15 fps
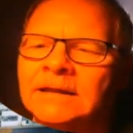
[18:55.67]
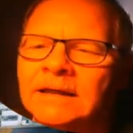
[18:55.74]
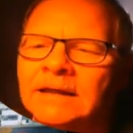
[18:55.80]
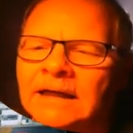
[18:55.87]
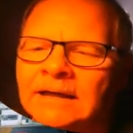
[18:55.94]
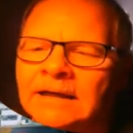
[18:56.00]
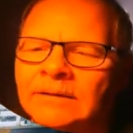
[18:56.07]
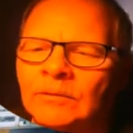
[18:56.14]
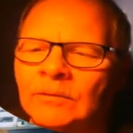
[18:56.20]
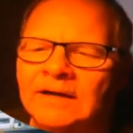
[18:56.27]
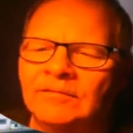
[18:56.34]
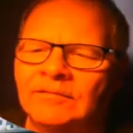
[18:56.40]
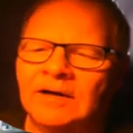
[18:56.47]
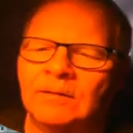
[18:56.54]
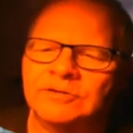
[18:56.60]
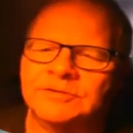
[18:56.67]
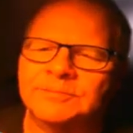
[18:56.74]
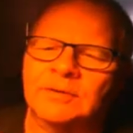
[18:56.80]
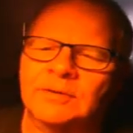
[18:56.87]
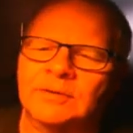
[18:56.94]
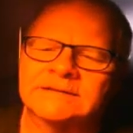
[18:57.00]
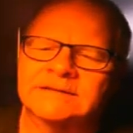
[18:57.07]
And whenever I was
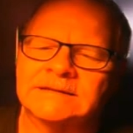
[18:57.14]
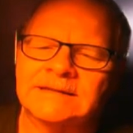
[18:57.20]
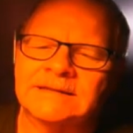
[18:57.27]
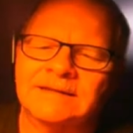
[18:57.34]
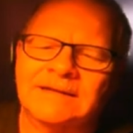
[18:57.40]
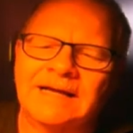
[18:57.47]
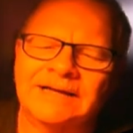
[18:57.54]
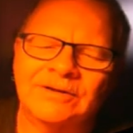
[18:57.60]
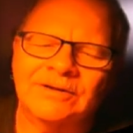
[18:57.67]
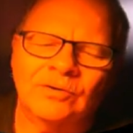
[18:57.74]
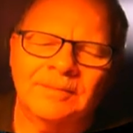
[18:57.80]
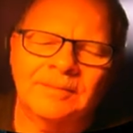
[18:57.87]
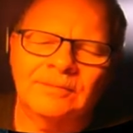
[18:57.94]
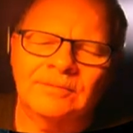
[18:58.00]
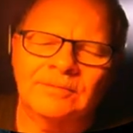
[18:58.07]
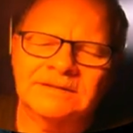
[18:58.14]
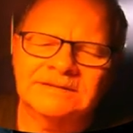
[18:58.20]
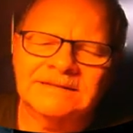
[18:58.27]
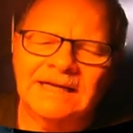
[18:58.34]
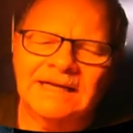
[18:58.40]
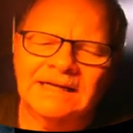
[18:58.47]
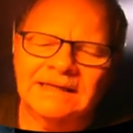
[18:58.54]
pressing, I don't remember
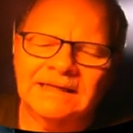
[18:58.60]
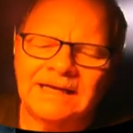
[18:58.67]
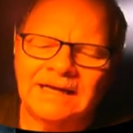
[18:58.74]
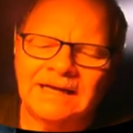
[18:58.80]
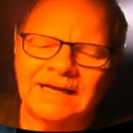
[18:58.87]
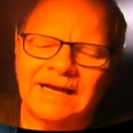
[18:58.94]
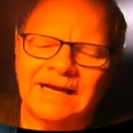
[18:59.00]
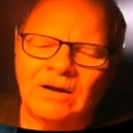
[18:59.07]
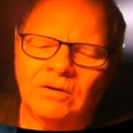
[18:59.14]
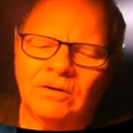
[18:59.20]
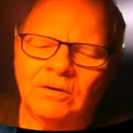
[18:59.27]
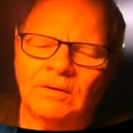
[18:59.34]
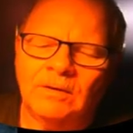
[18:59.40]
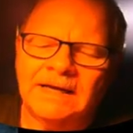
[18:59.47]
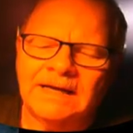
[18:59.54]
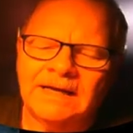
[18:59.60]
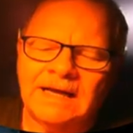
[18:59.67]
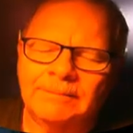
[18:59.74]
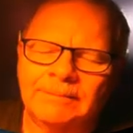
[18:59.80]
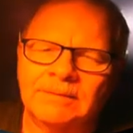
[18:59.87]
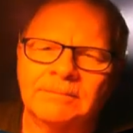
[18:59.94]
exactly how or why it happened,